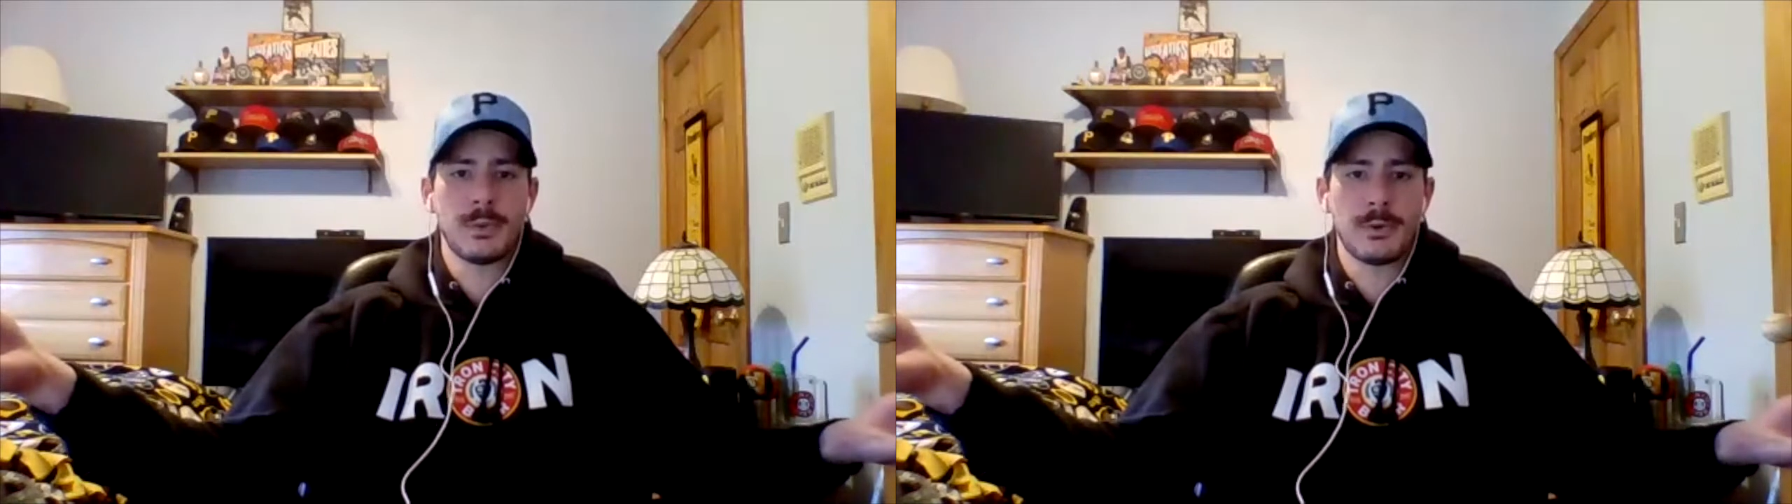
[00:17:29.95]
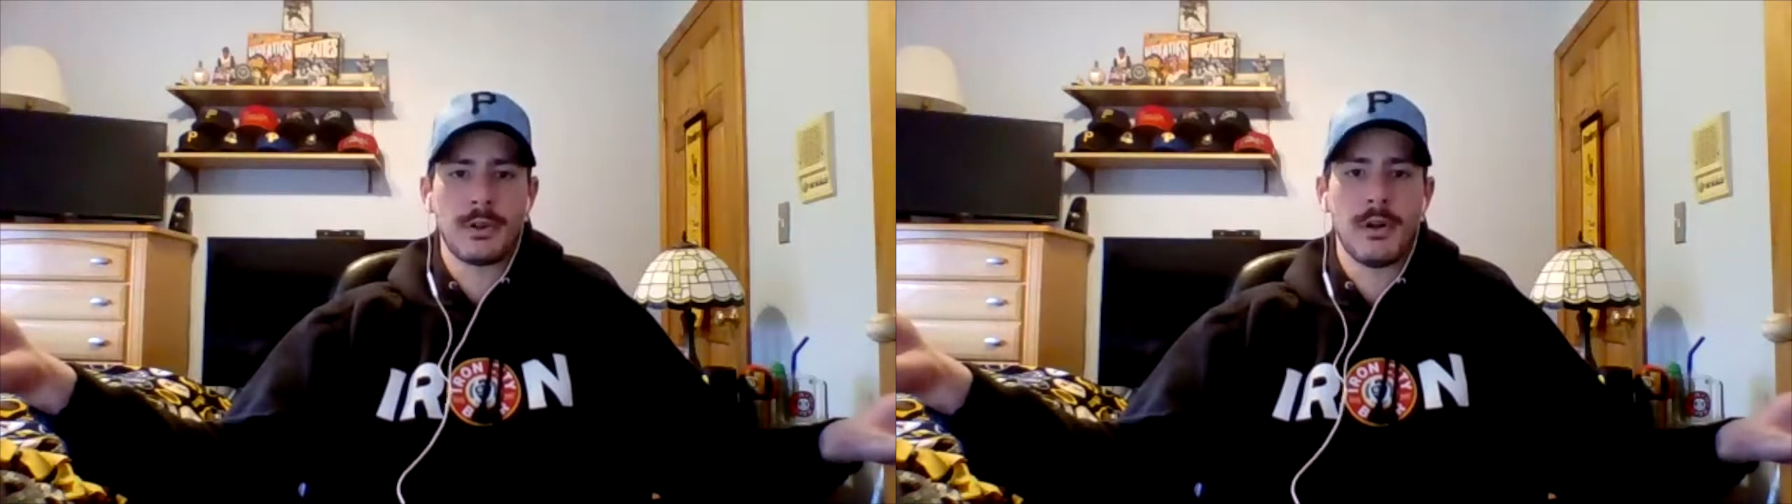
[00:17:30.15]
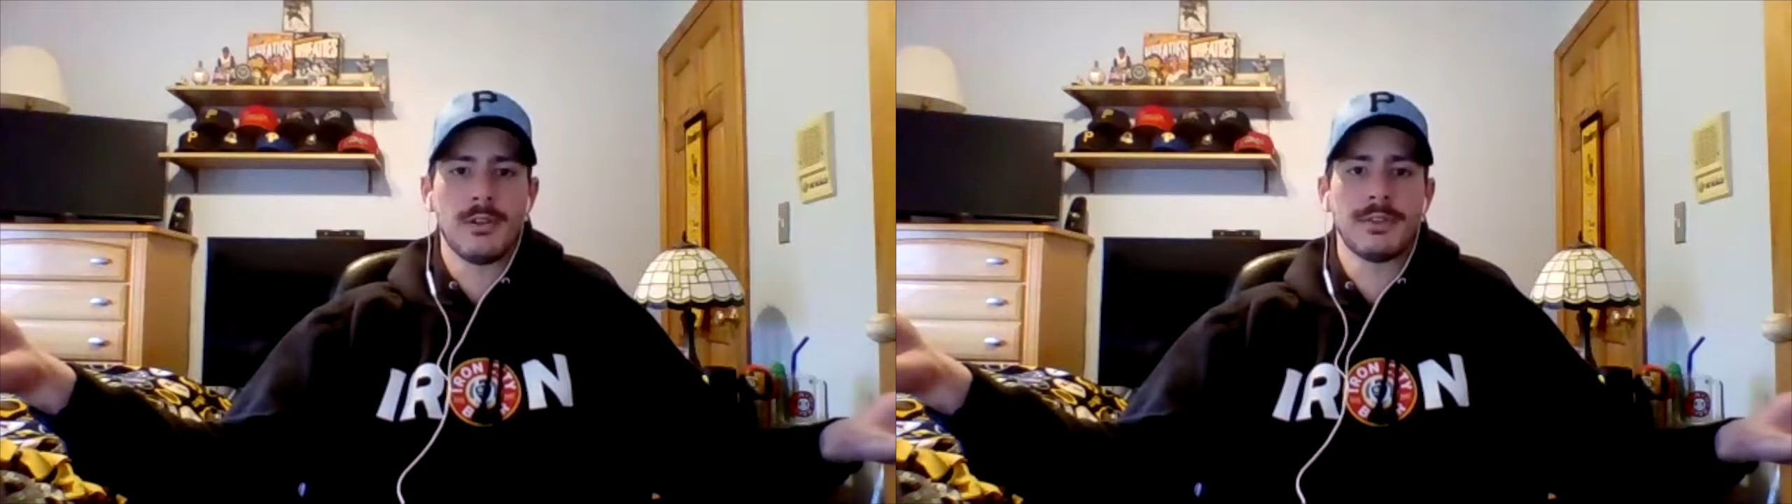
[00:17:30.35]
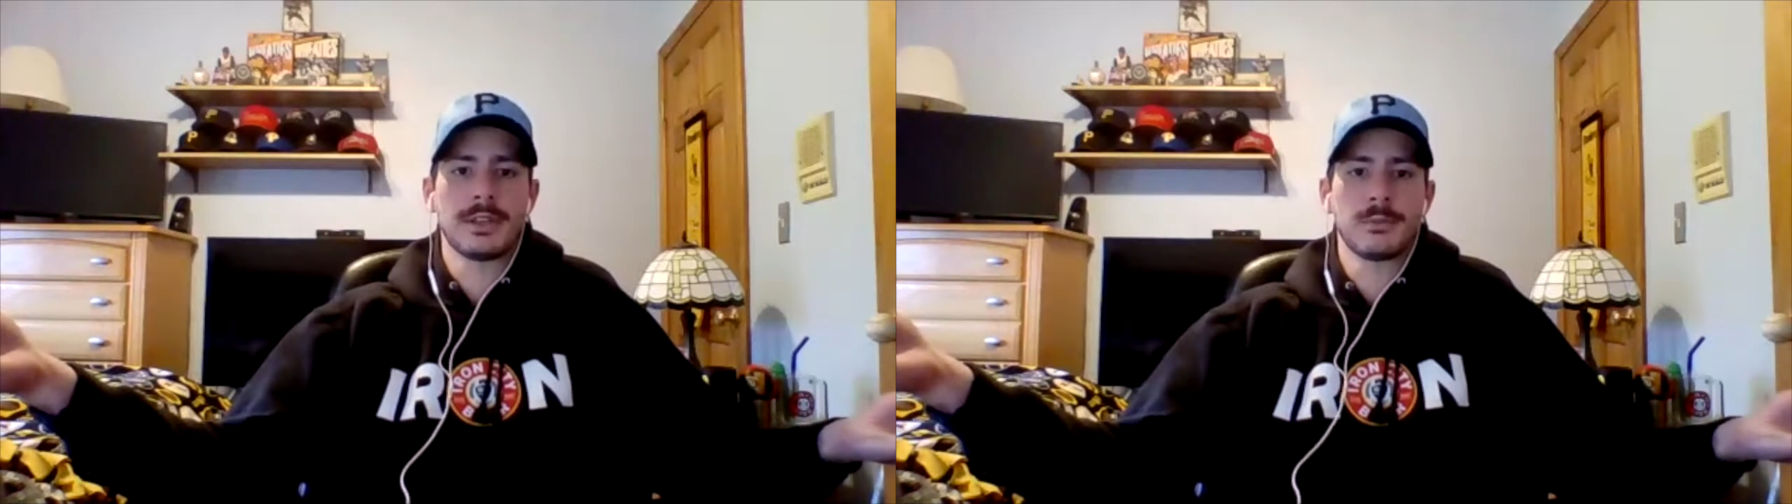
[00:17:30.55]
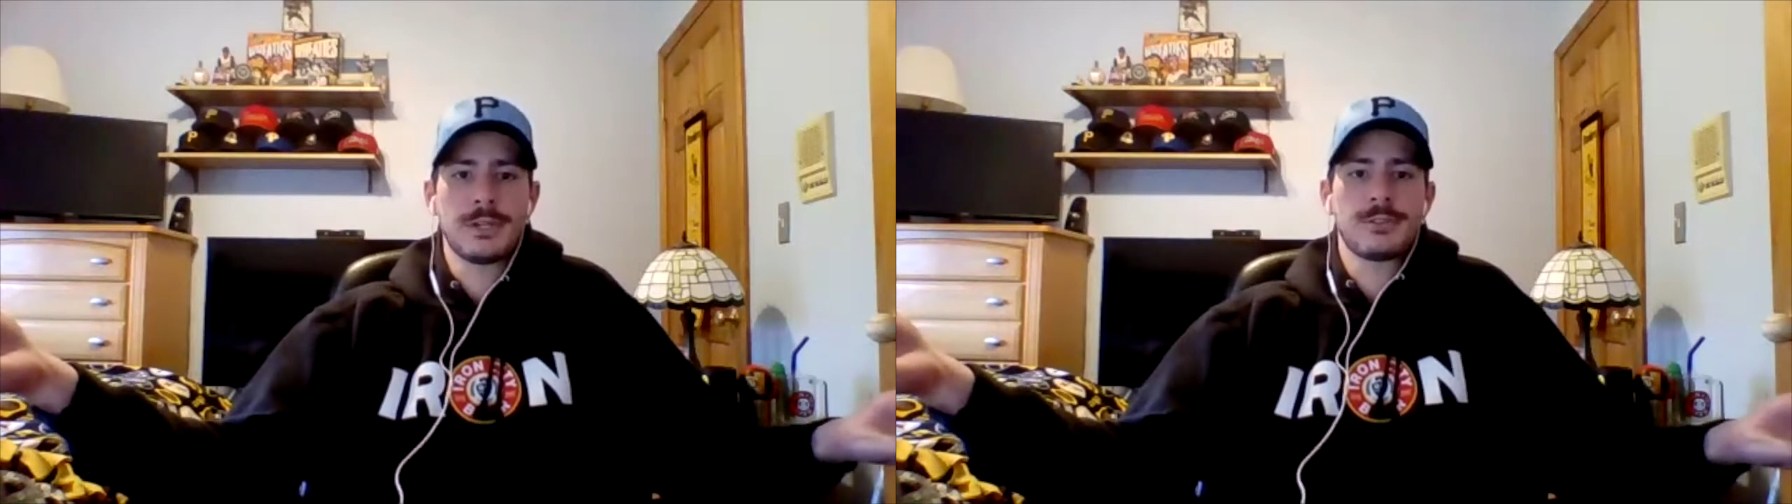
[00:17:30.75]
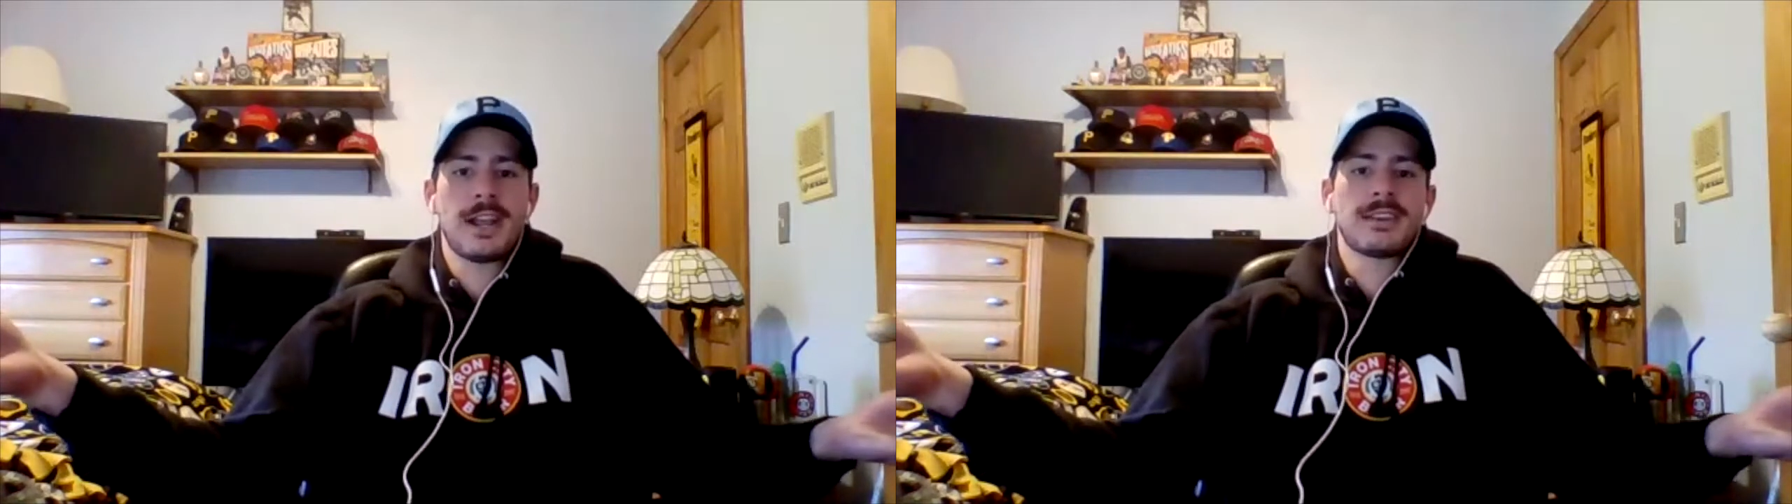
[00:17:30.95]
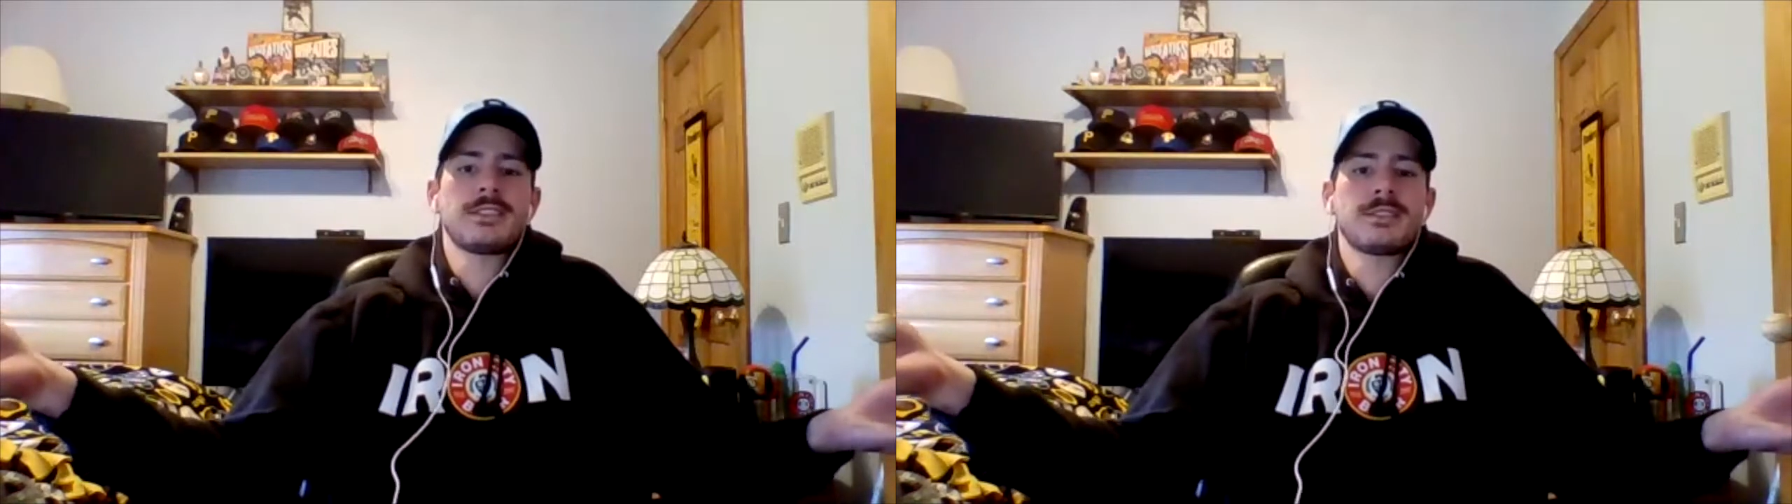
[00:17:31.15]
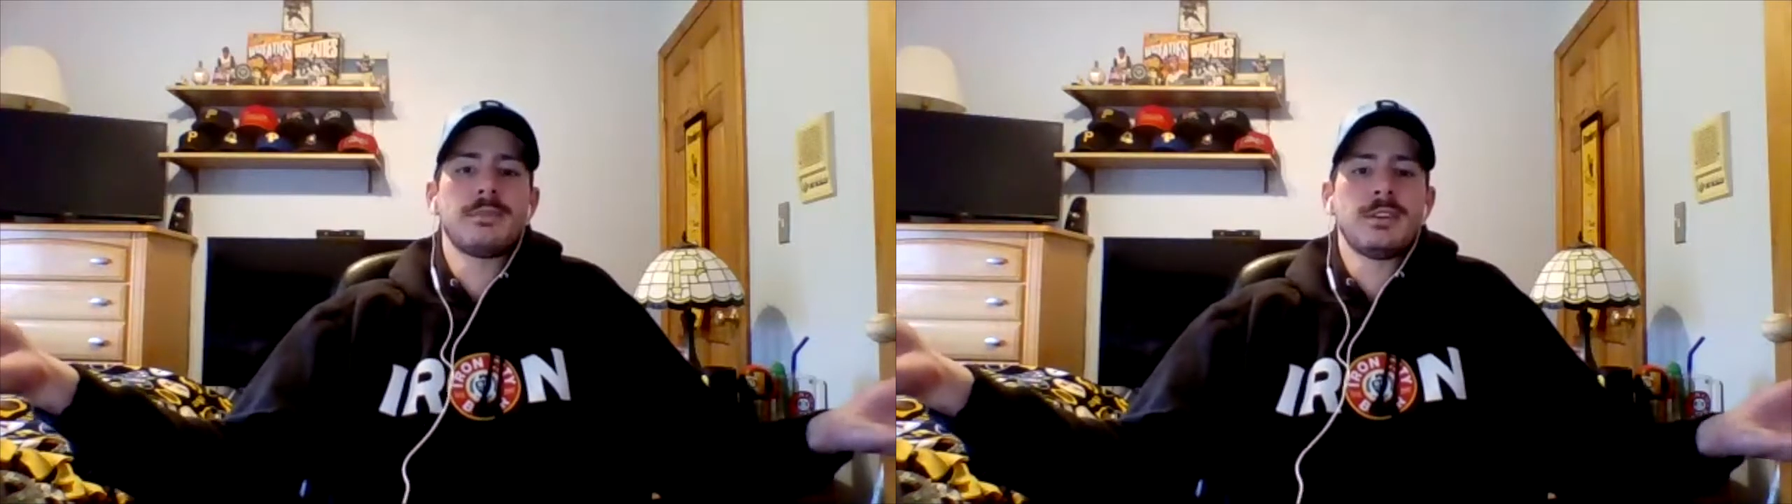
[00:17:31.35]
were golfing. We tracked in
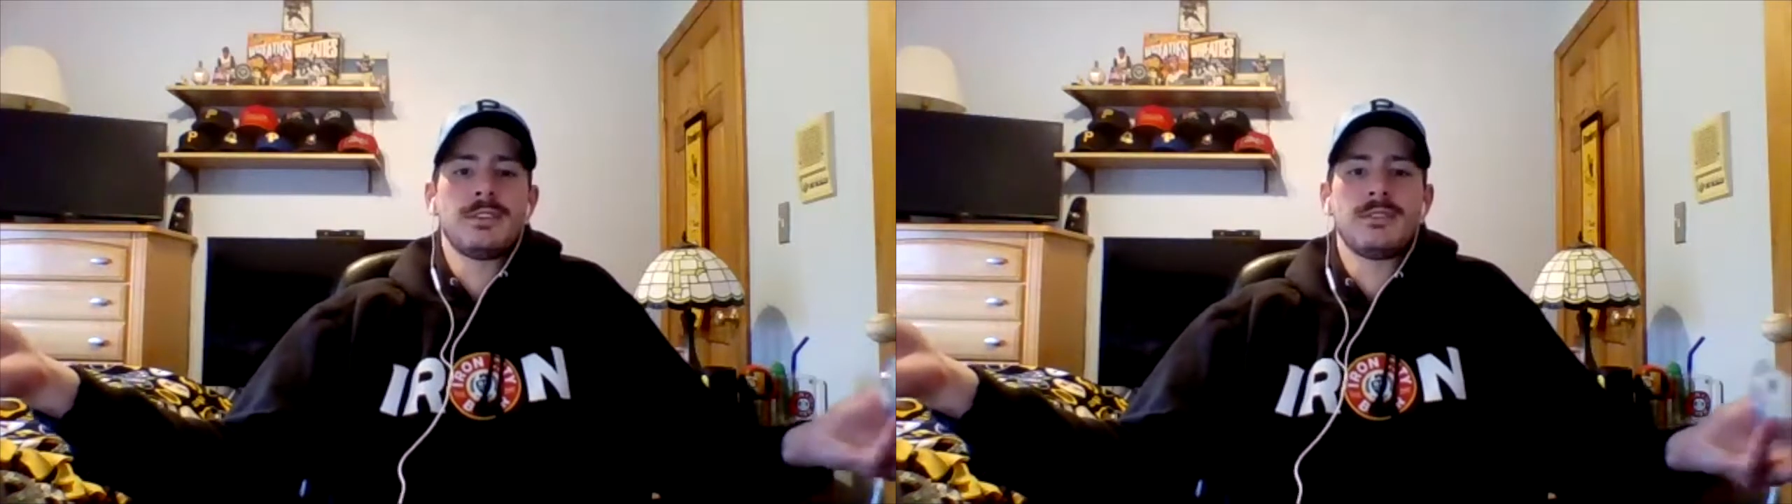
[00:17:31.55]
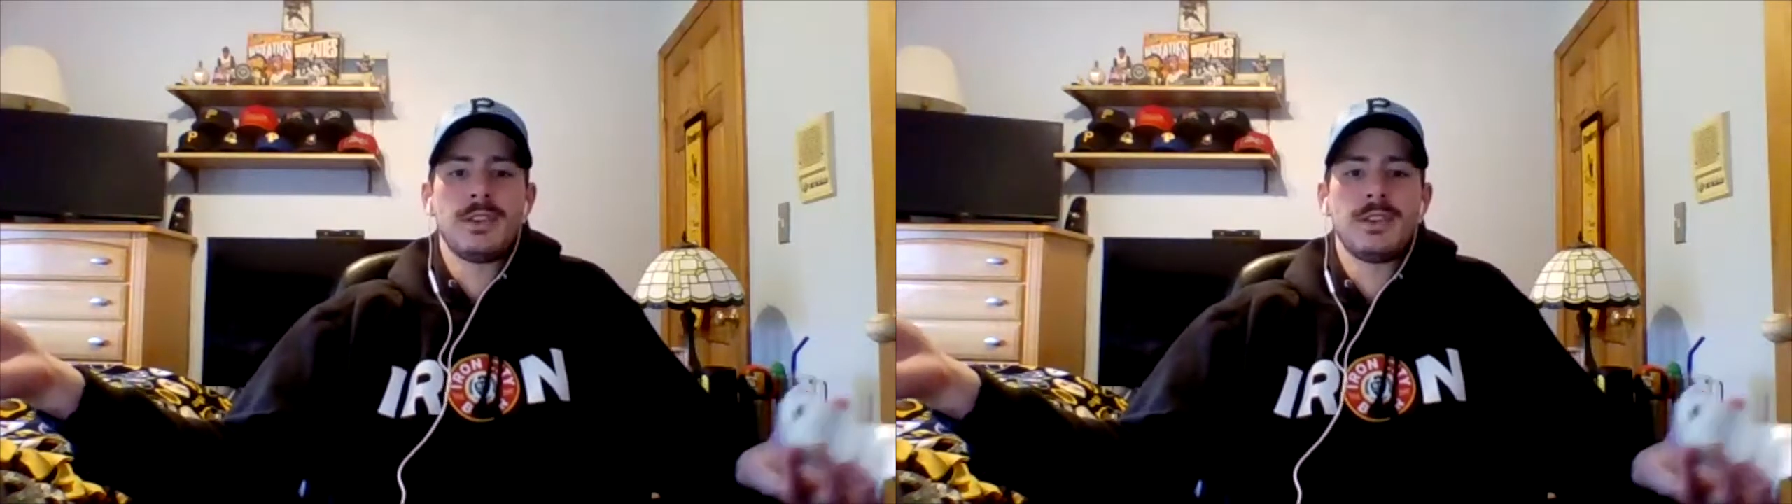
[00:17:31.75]
some mud.